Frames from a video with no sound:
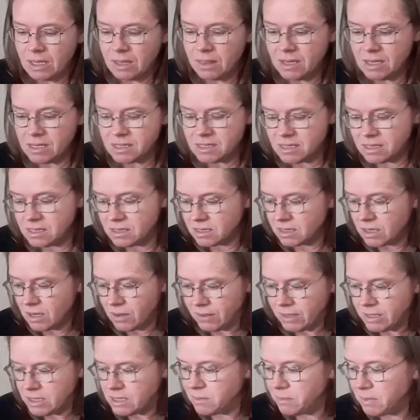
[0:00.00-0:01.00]
this is
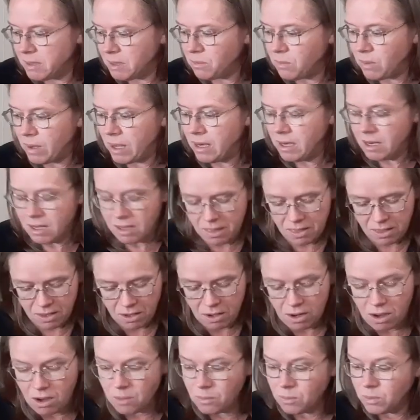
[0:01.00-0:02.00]
going to be one
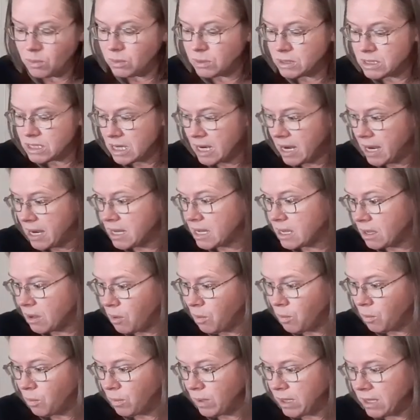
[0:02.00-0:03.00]
that I will take
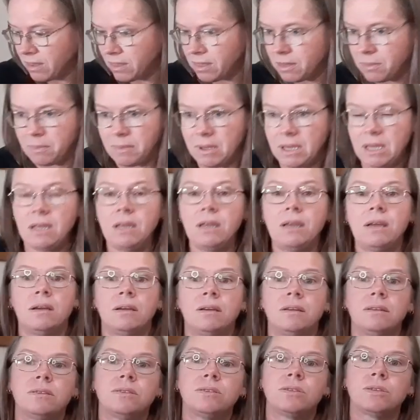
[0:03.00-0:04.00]
with me
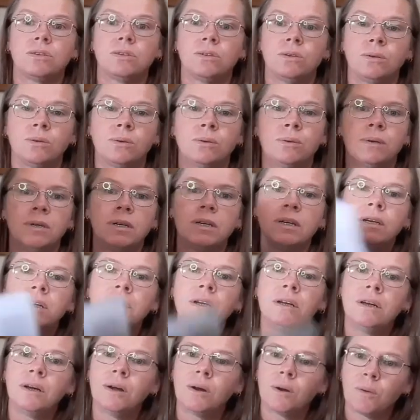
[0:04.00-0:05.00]
to
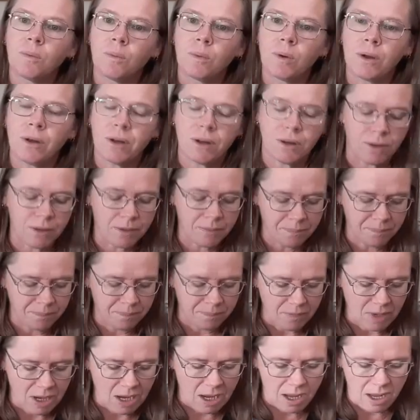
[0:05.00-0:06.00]
work on,
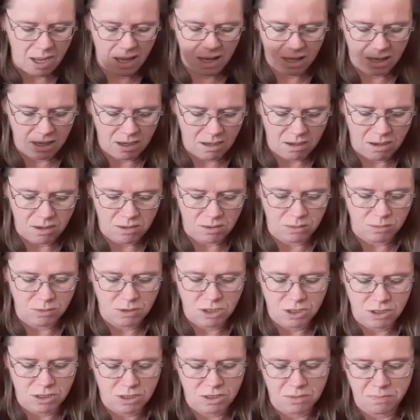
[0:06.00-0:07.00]
and I'll
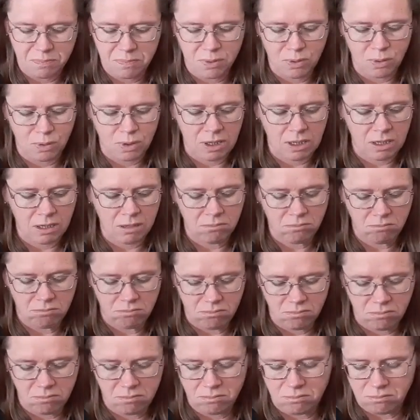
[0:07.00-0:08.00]
just put in
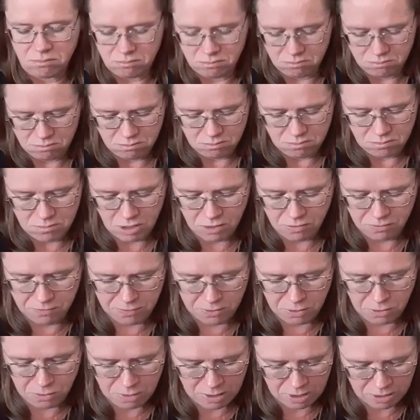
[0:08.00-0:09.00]
a
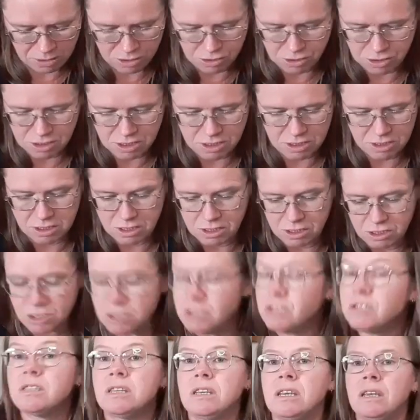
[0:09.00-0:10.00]
few hundred
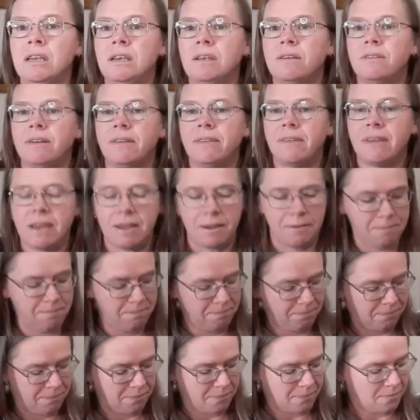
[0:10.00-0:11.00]
stitches here and there.
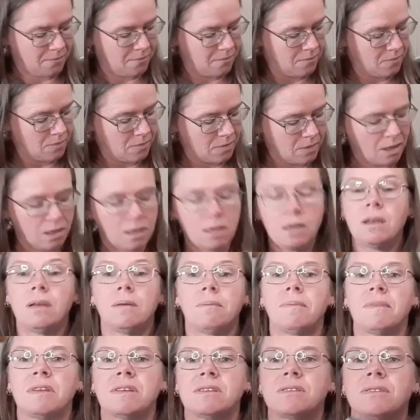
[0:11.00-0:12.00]
Yeah,
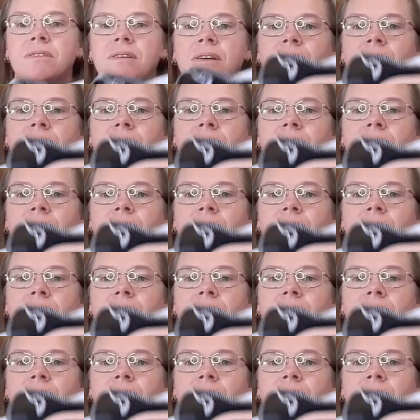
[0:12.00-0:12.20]
that's the